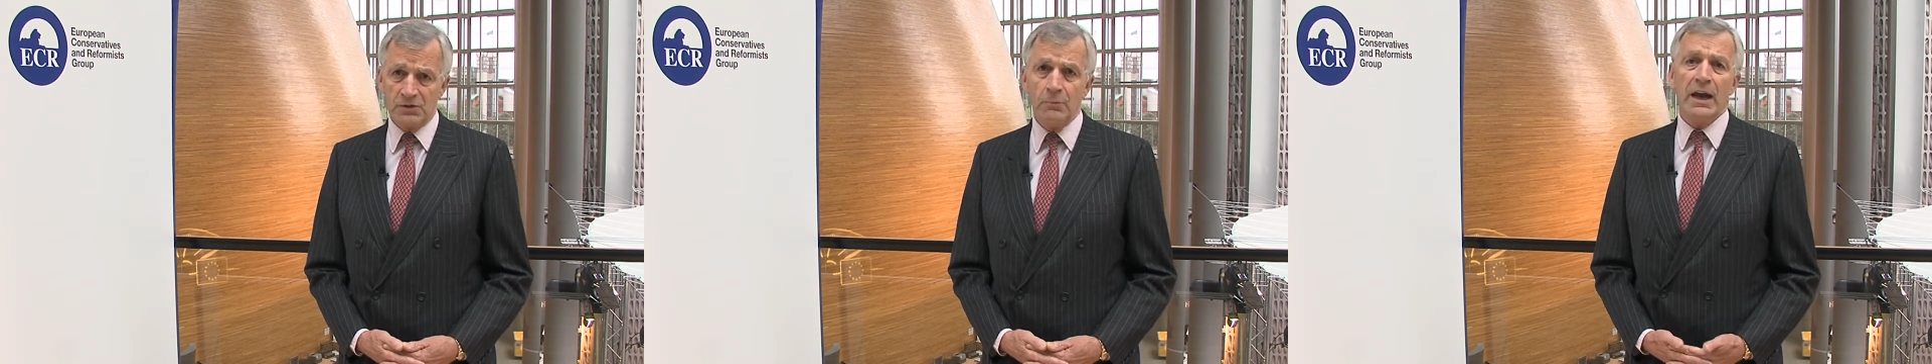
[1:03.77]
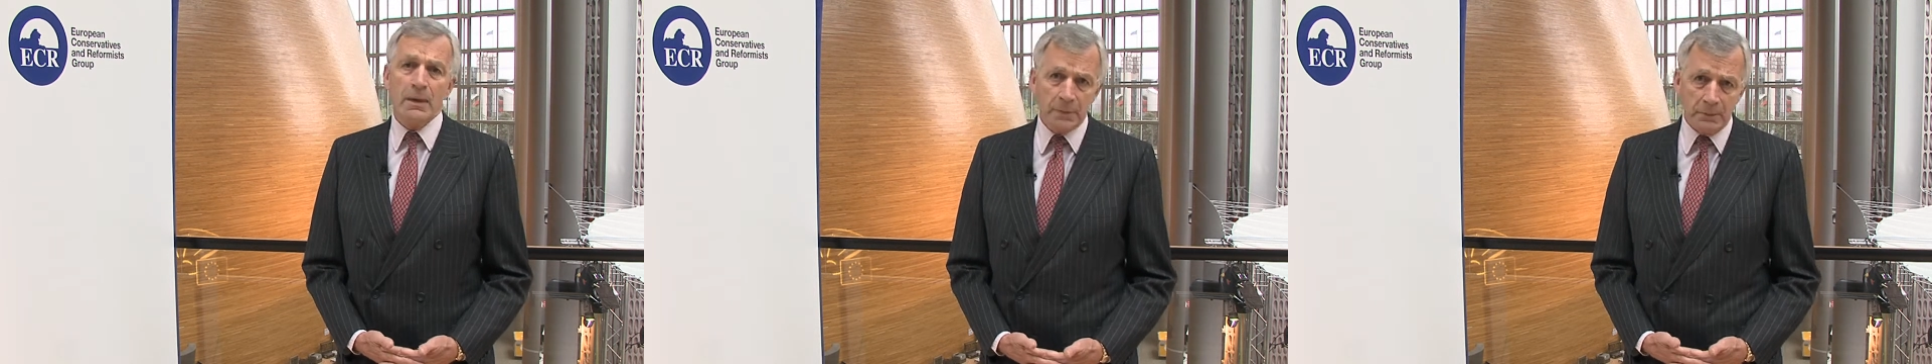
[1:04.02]
So
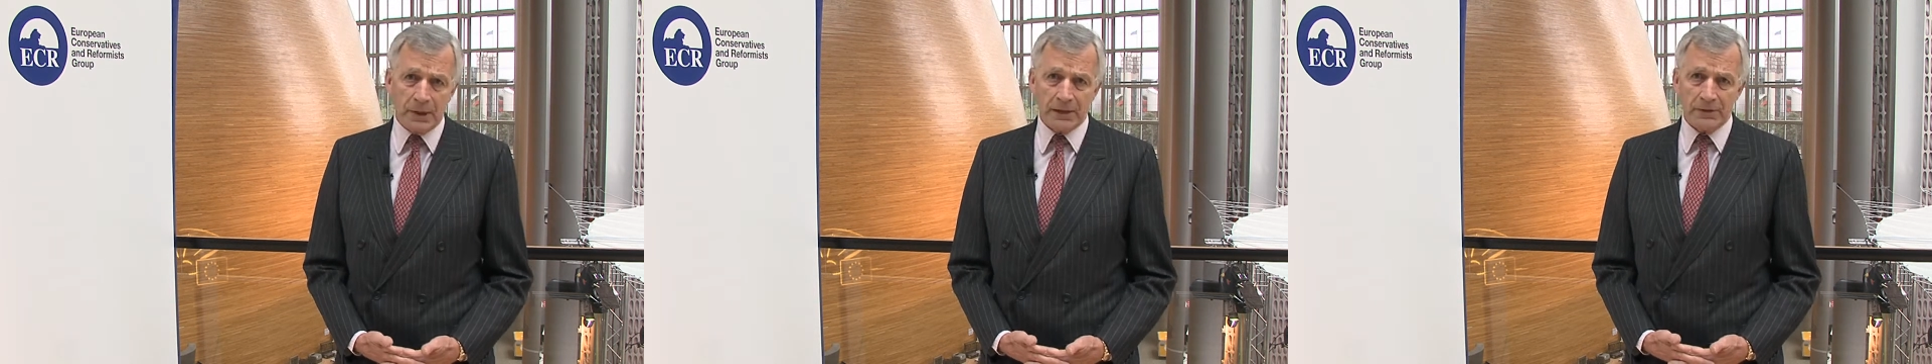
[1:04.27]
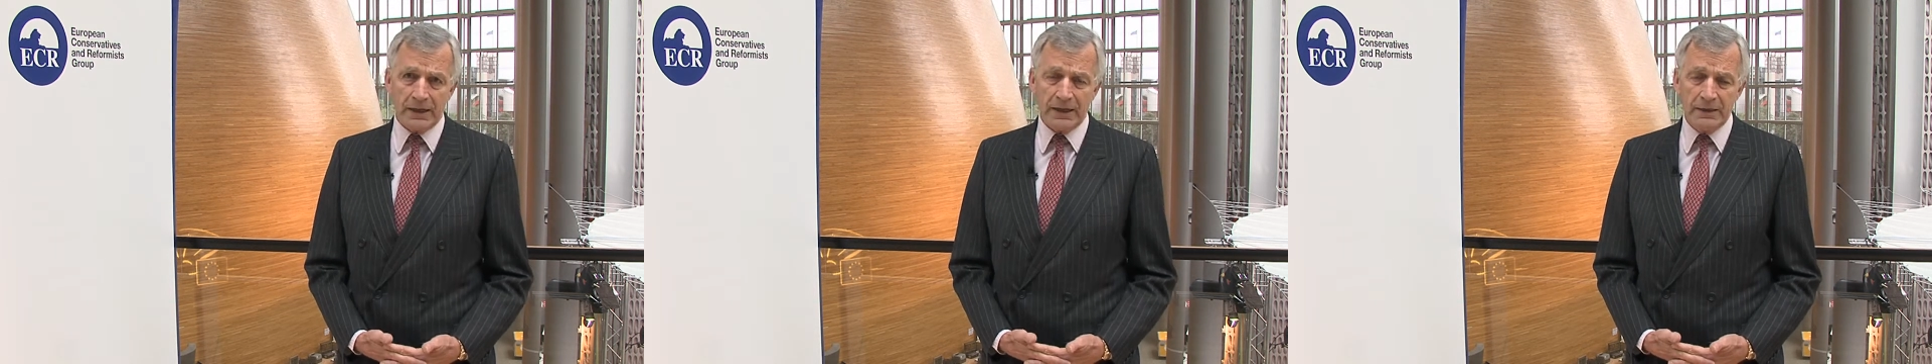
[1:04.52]
we're happy
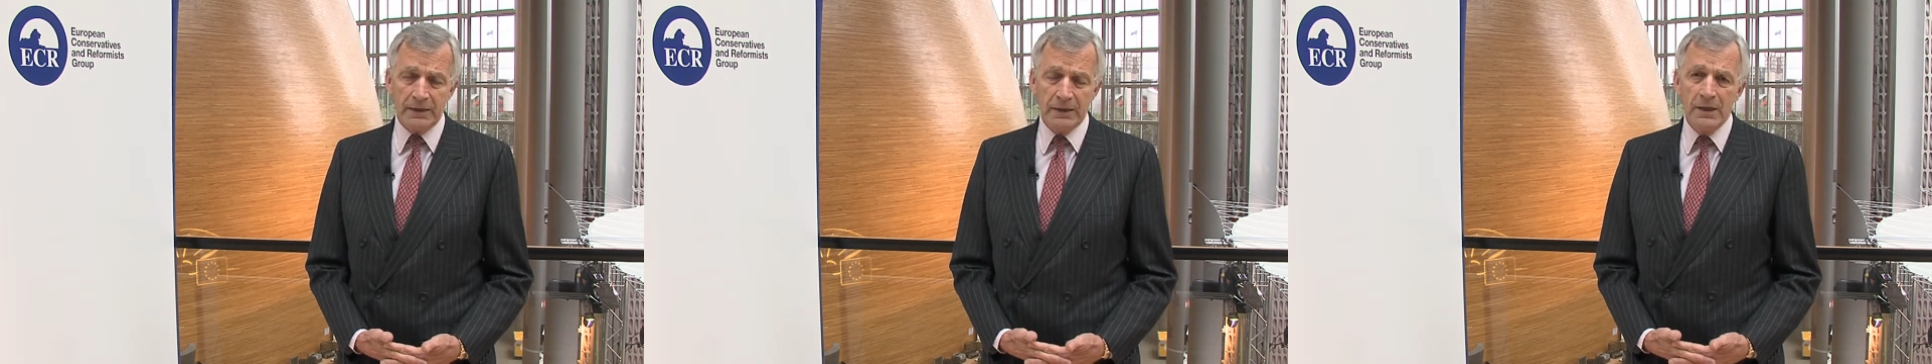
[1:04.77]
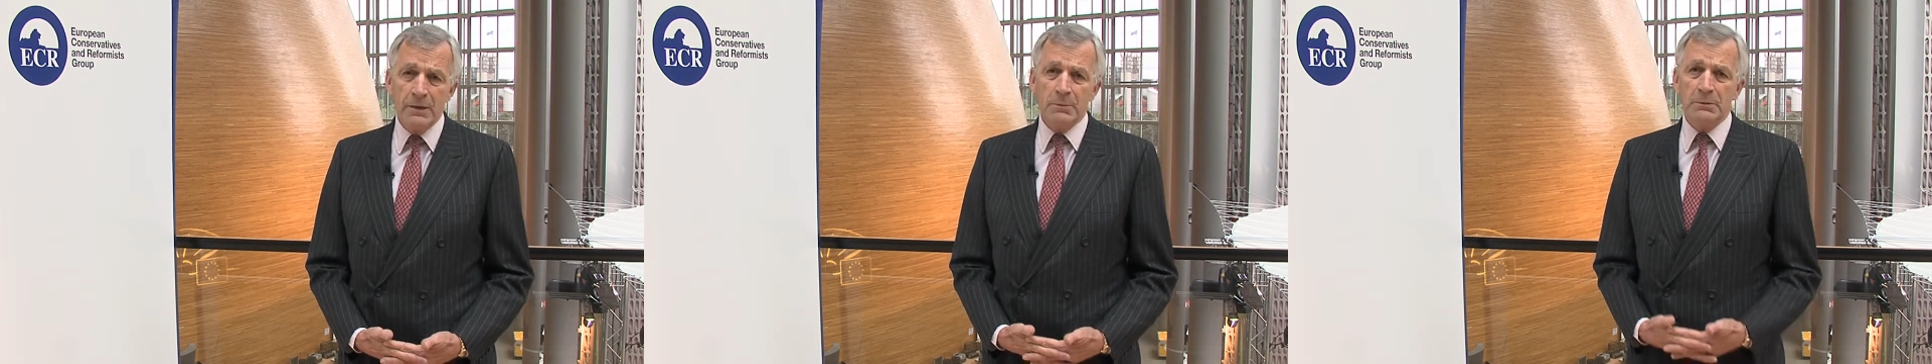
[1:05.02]
about that,
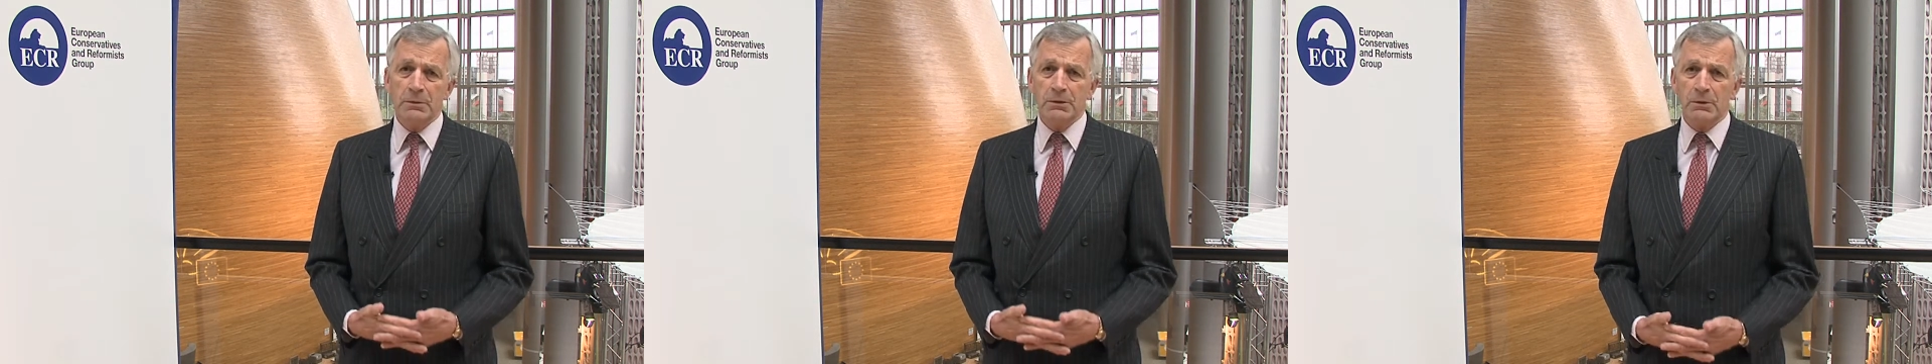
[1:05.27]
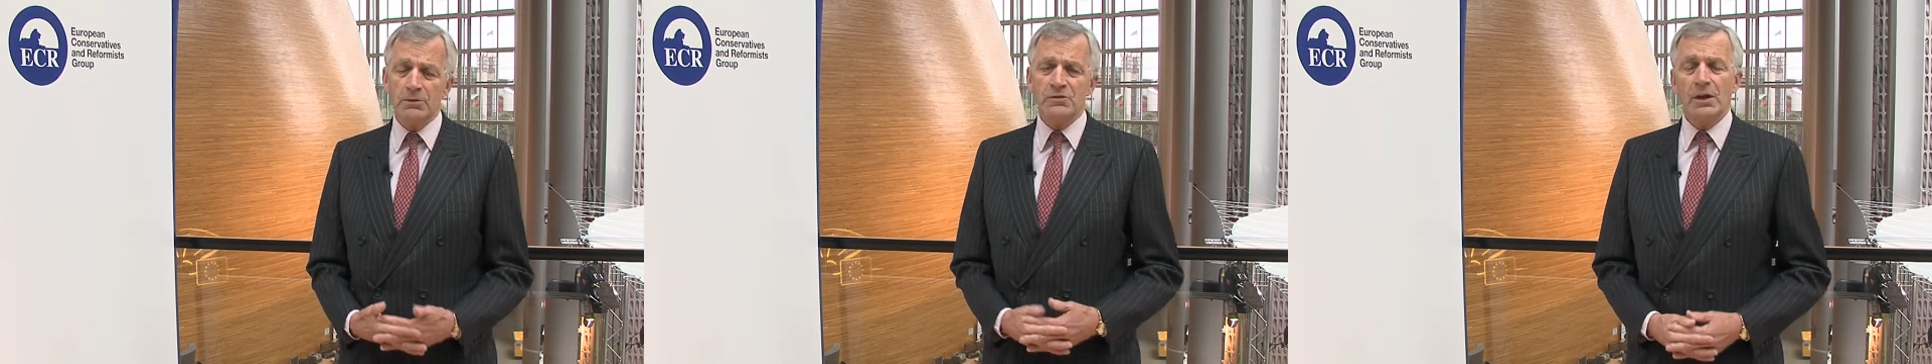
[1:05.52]
but
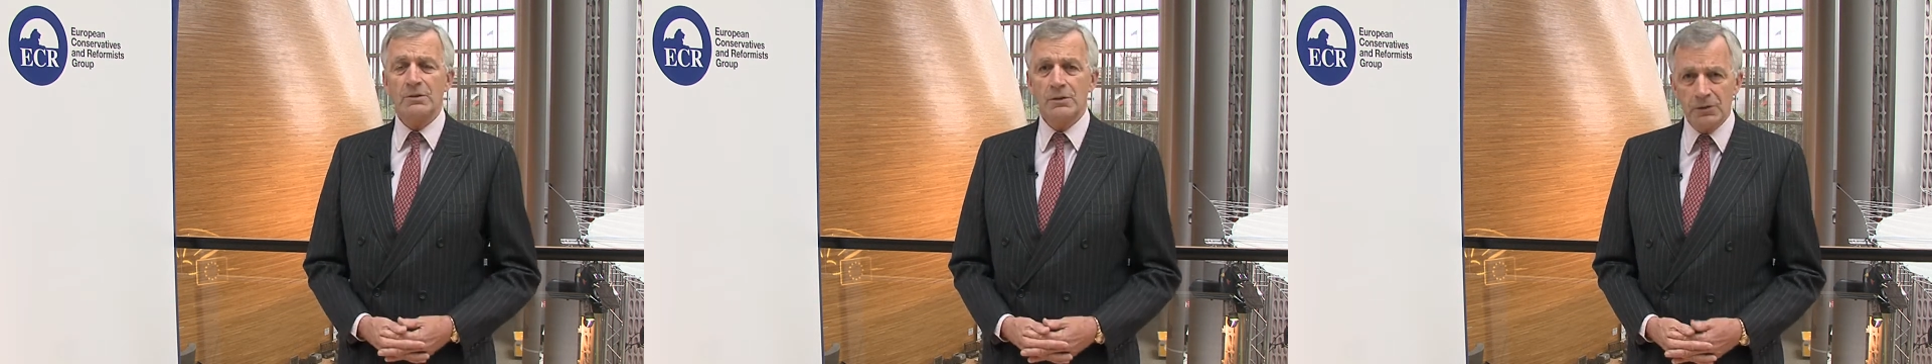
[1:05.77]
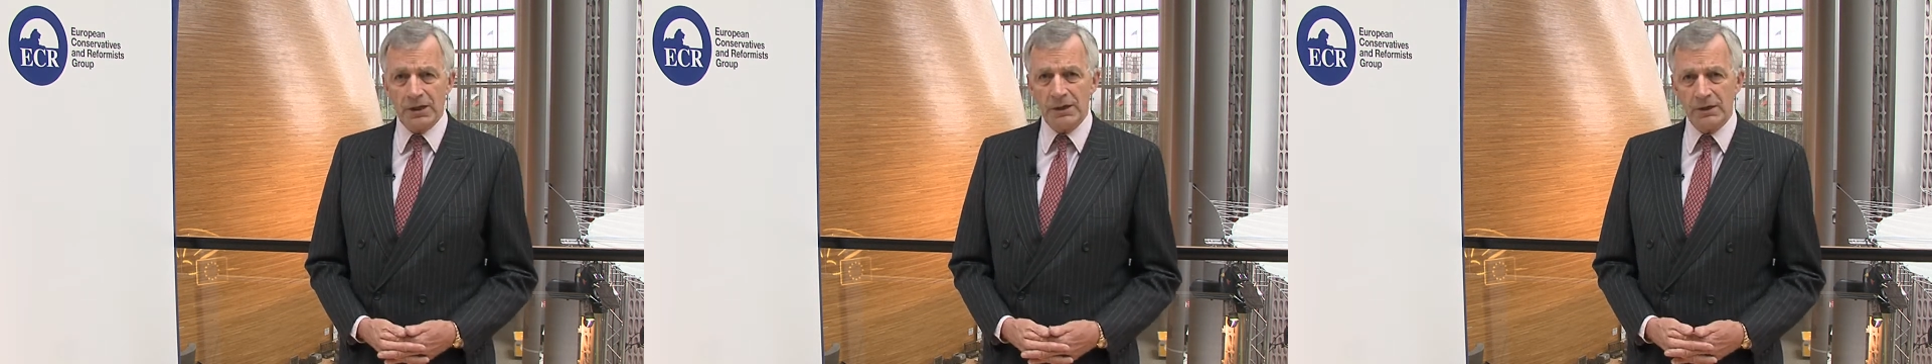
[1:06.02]
we're also
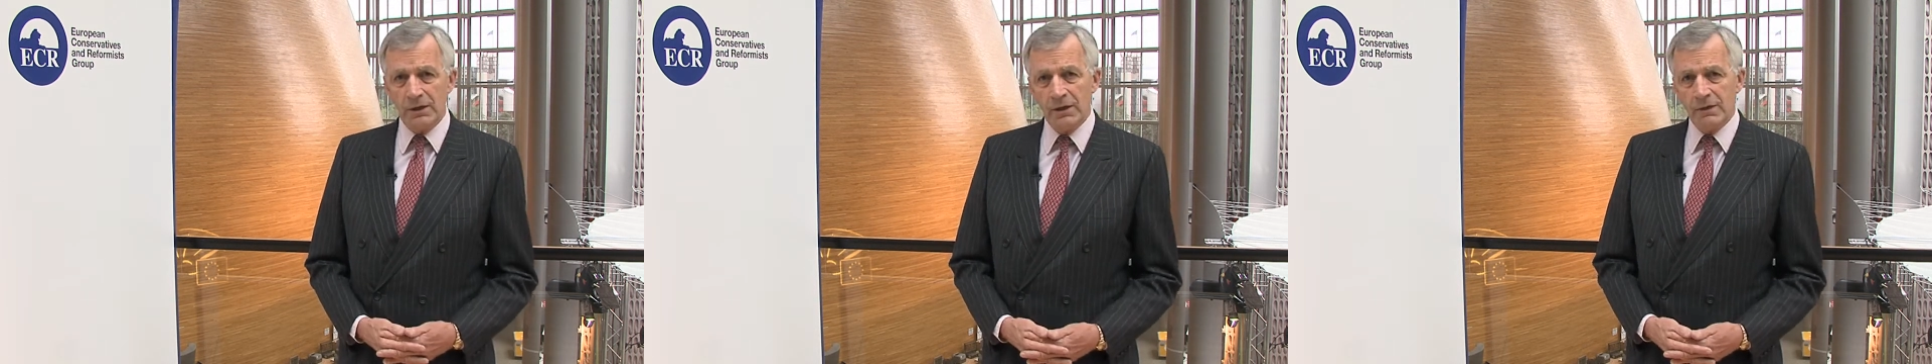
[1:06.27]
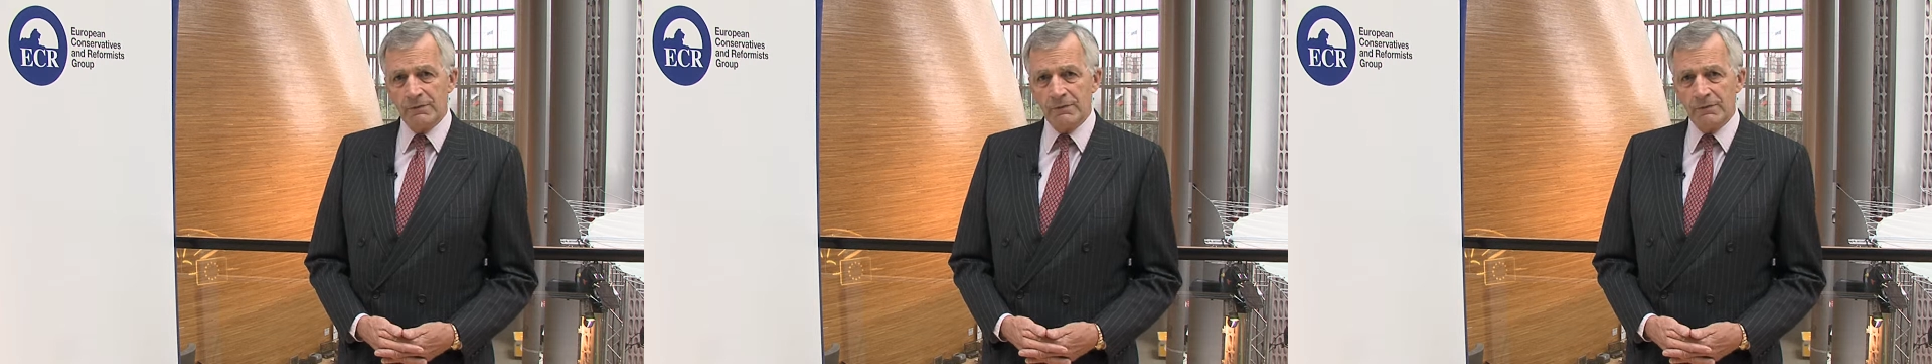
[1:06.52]
looking